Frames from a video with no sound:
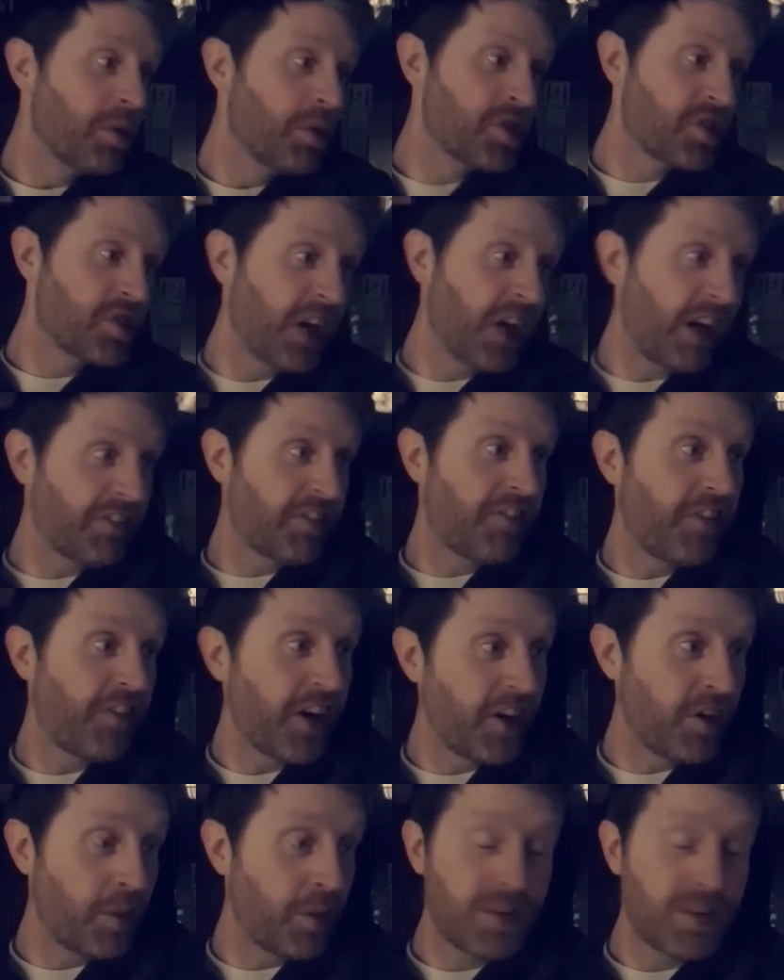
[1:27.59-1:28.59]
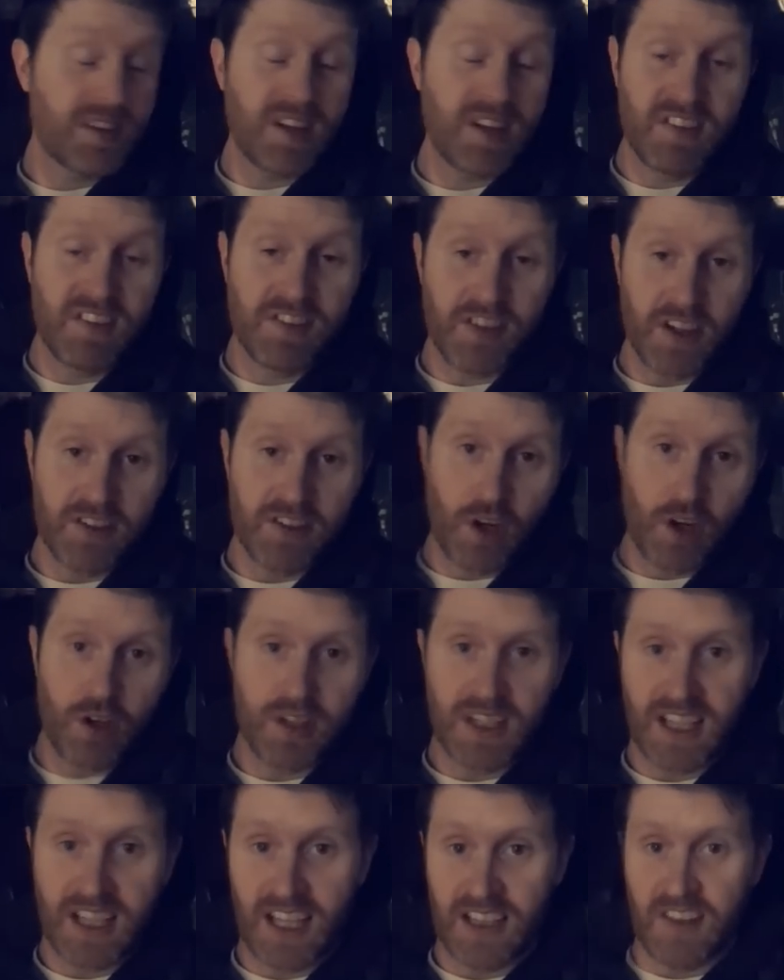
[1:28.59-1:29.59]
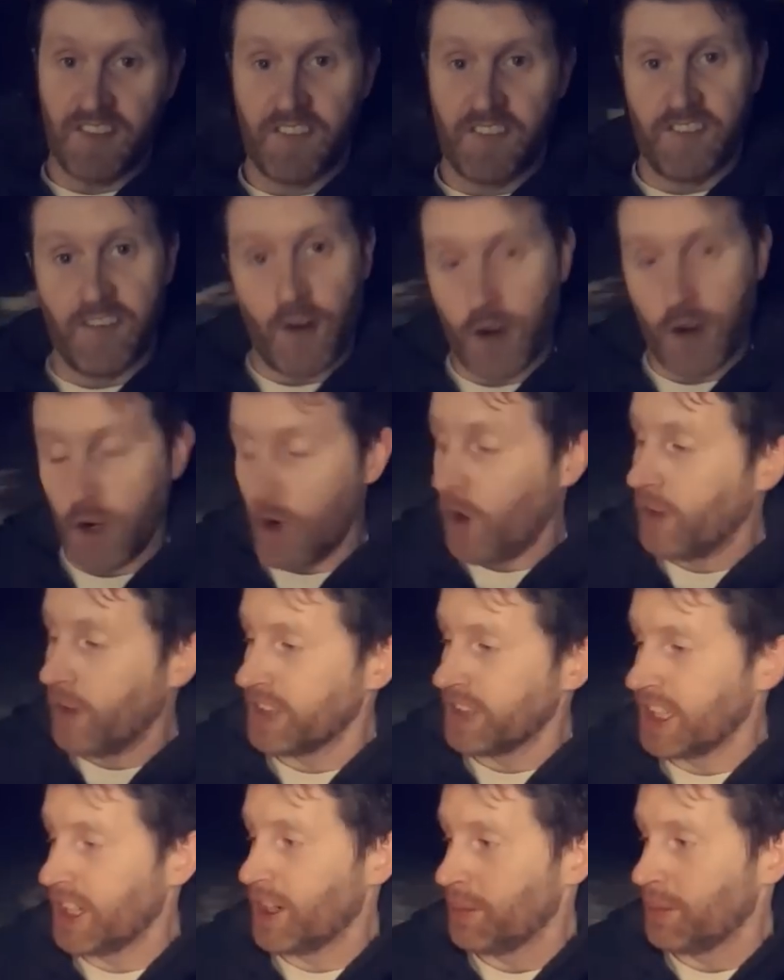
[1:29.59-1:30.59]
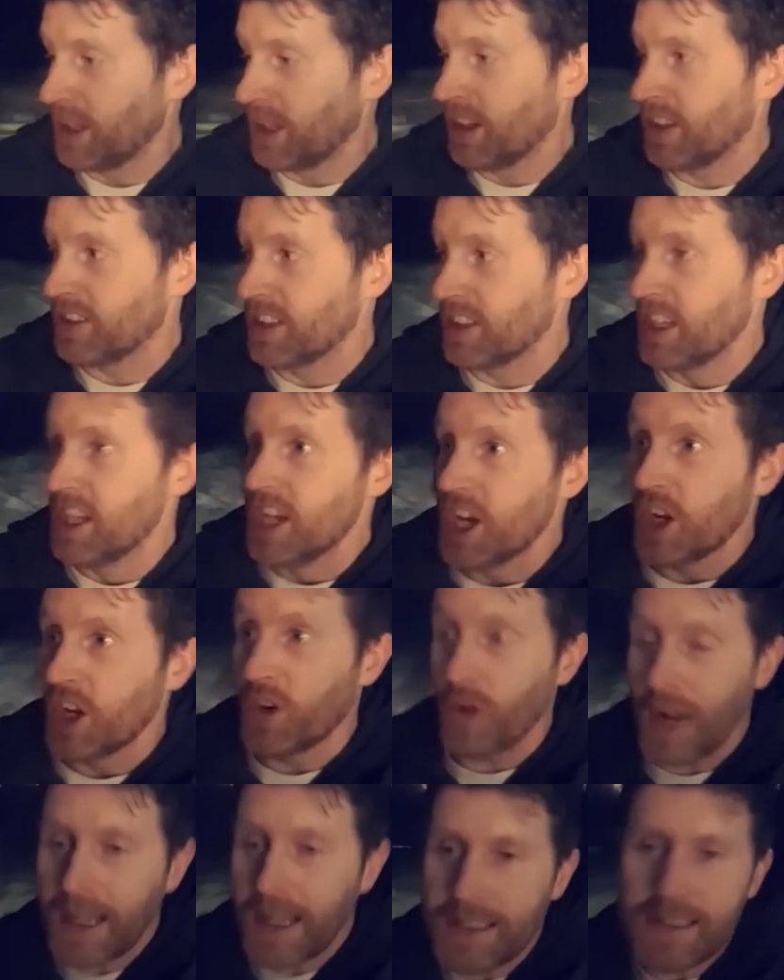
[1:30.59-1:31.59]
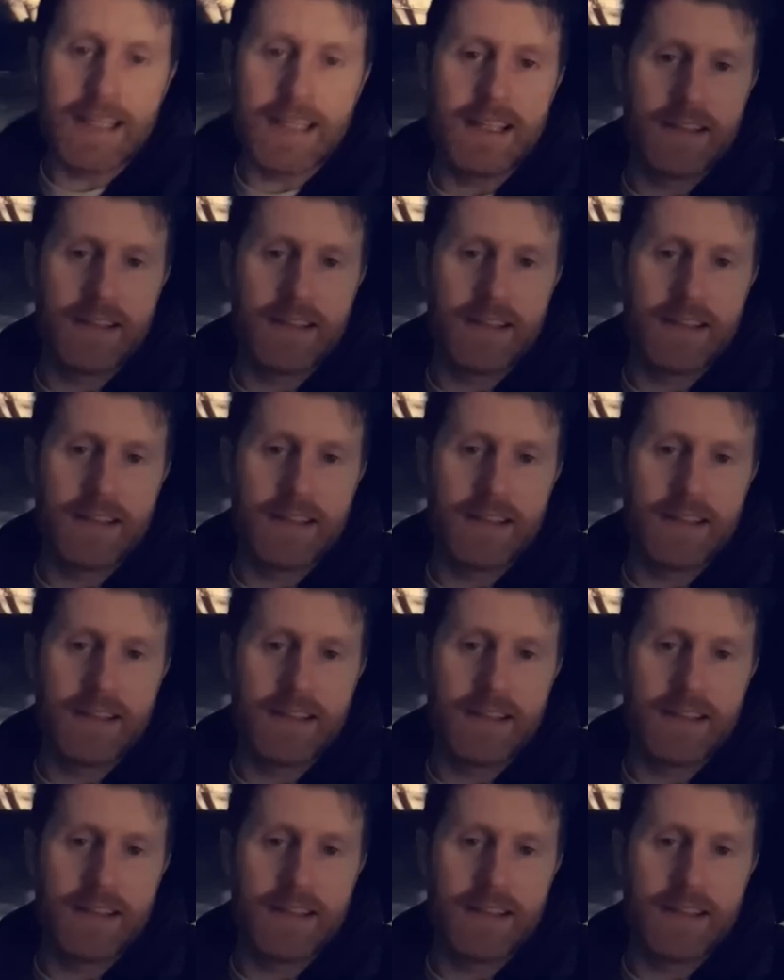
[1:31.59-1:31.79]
but you're going to have to fire up the 7530 and get the fuck over here, because Greg